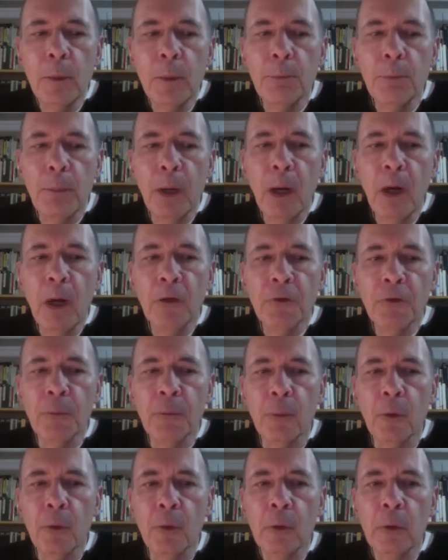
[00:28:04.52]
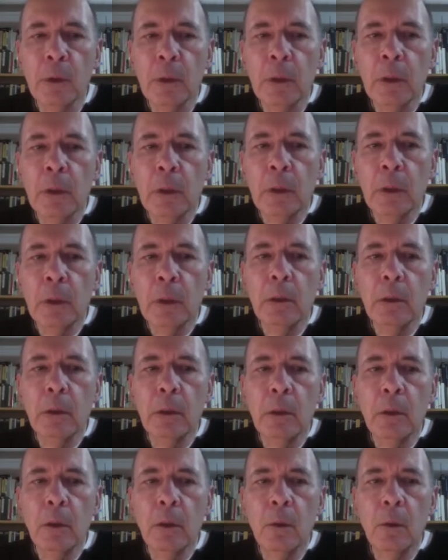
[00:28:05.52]
possible
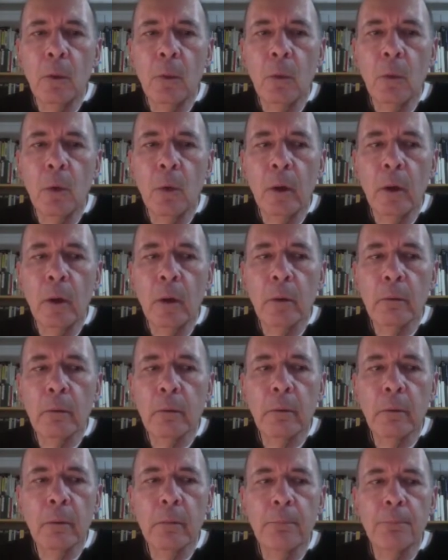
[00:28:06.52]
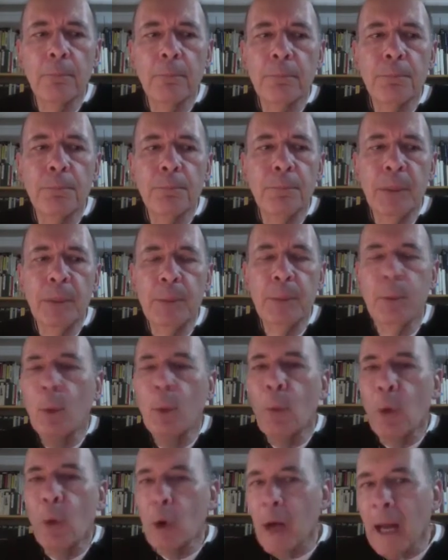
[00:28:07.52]
were people
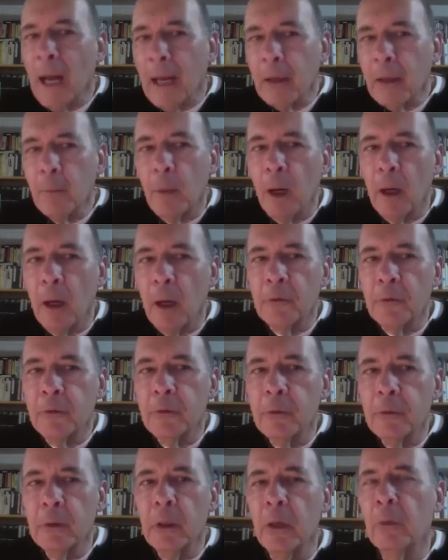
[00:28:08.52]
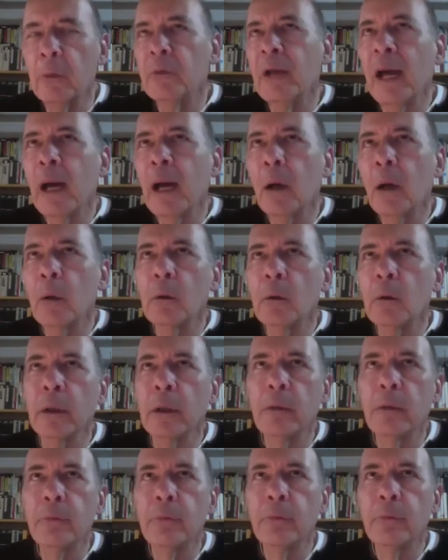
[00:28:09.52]
more atomized. Now,
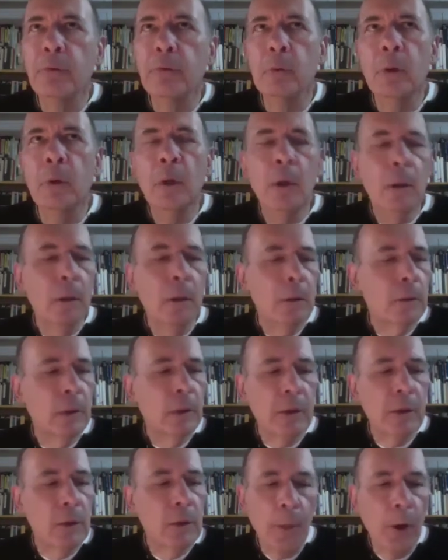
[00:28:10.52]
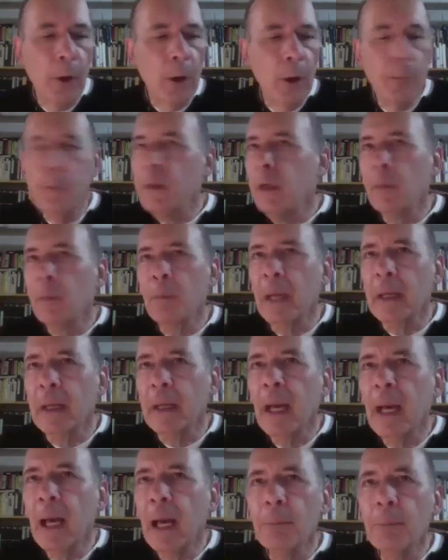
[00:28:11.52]
like if you get an apartment in
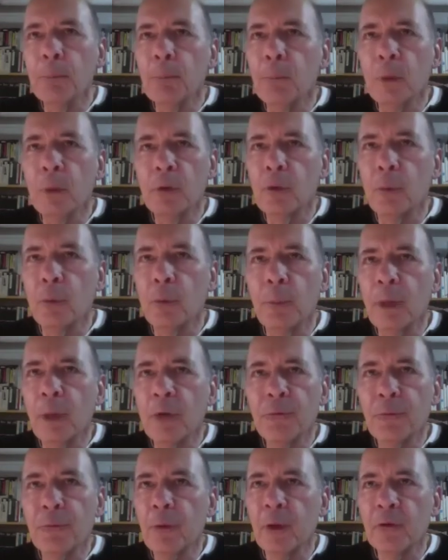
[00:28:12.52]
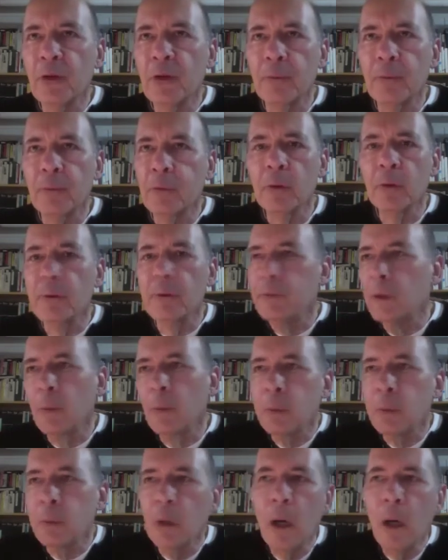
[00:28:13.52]
Manhattan, but your best friends have to live in the
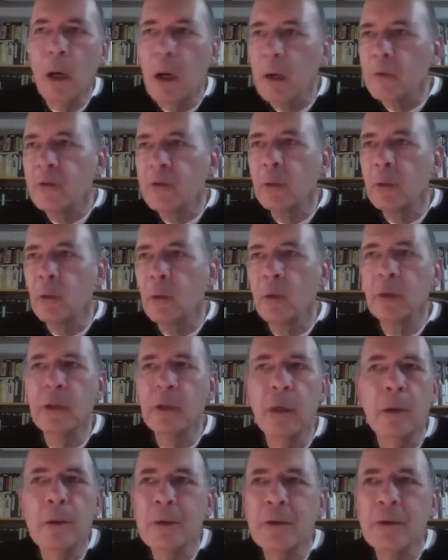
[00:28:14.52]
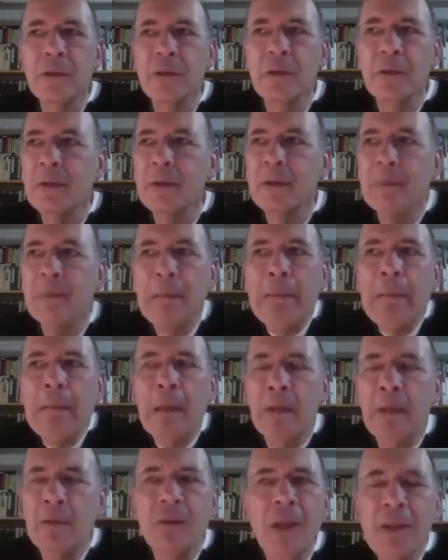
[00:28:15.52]
Bronx, or
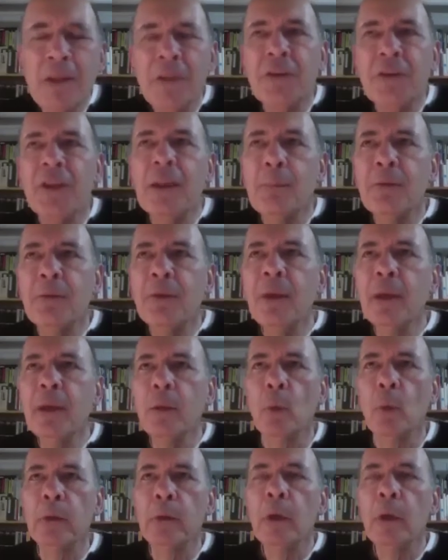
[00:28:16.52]
it's not the same thing when,